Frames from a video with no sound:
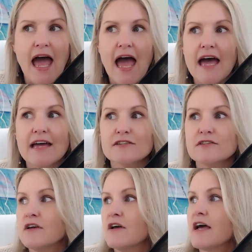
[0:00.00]
and
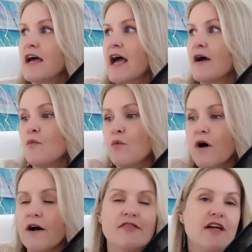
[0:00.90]

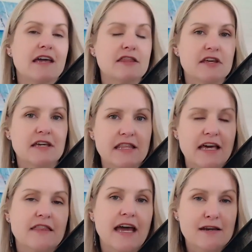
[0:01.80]
what they think
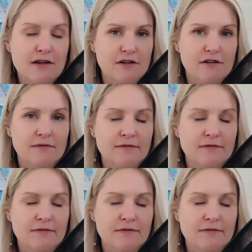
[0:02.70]
that they know.